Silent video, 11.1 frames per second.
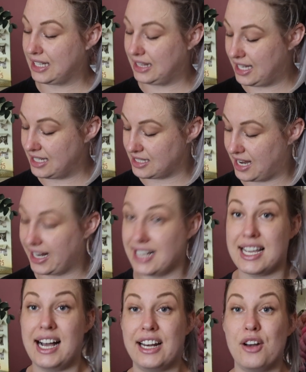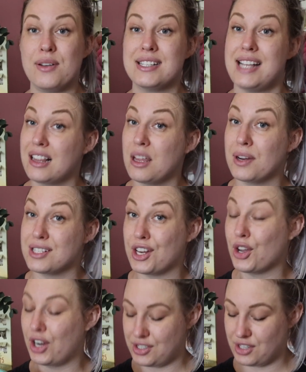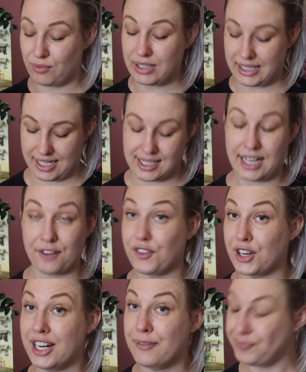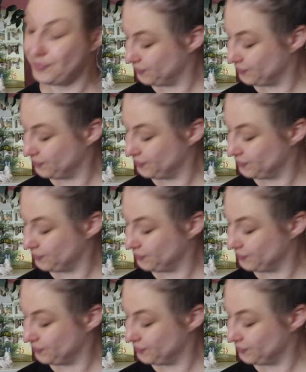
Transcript: clear design idea and I know exactly where it's going to go. So I'm really excited for it.